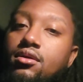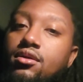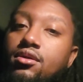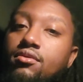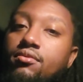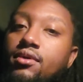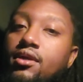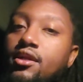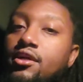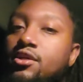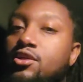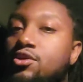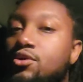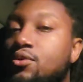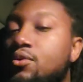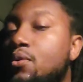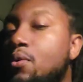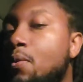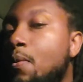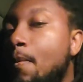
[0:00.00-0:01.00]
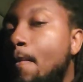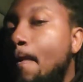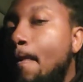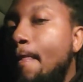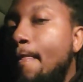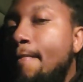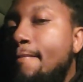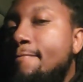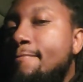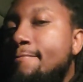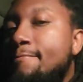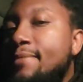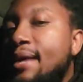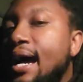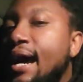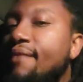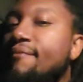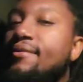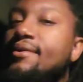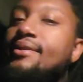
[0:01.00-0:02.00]
You really do.
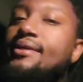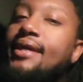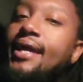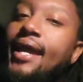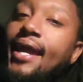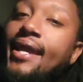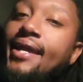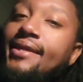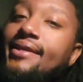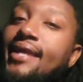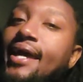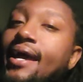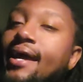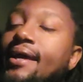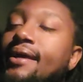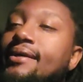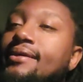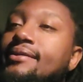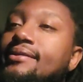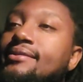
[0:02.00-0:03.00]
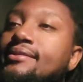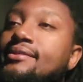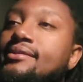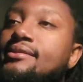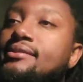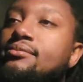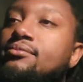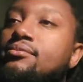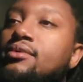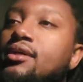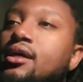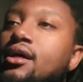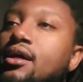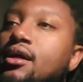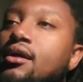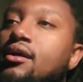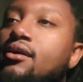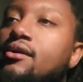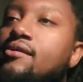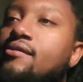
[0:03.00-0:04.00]
I really hate that,
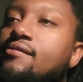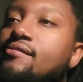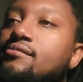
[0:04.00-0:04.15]
where